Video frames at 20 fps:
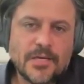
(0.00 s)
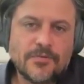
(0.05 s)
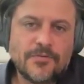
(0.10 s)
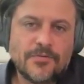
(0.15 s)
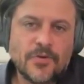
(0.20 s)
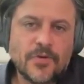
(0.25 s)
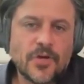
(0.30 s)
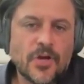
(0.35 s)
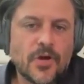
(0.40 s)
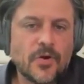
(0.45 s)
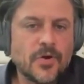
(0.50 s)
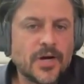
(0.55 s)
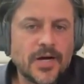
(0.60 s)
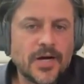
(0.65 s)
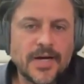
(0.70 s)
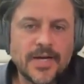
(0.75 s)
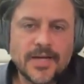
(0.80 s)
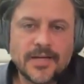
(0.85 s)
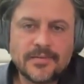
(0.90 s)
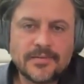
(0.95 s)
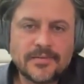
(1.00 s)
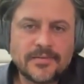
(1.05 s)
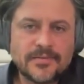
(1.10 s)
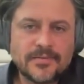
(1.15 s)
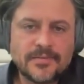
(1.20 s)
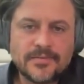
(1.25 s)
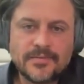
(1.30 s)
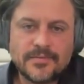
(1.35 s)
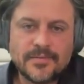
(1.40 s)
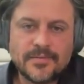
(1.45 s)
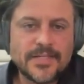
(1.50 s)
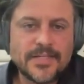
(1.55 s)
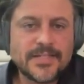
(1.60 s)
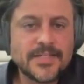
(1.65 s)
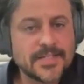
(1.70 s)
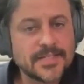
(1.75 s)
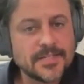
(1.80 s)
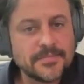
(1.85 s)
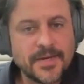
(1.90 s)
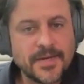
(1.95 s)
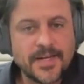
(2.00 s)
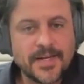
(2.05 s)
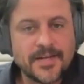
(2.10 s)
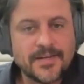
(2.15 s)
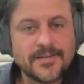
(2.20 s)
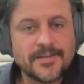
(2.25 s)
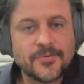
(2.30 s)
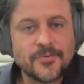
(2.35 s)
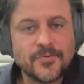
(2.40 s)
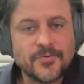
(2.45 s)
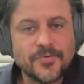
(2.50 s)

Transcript: If you go higher, it doesn't matter.